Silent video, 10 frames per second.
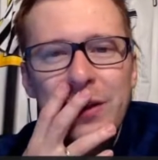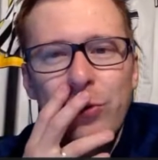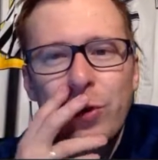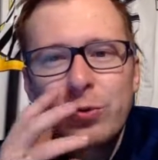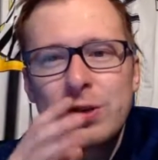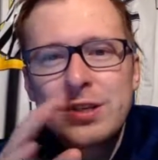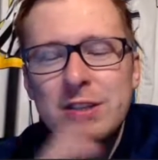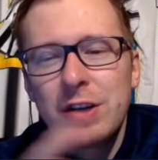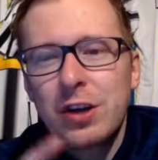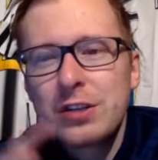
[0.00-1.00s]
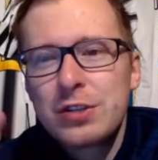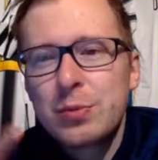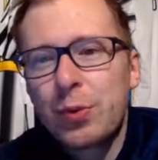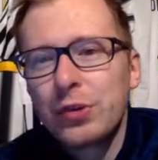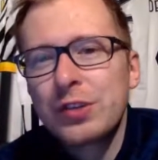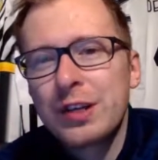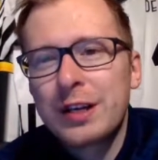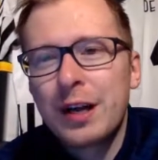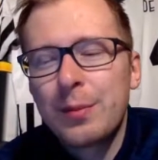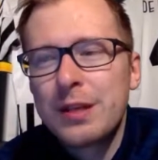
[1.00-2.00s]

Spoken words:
when we start supporting a club,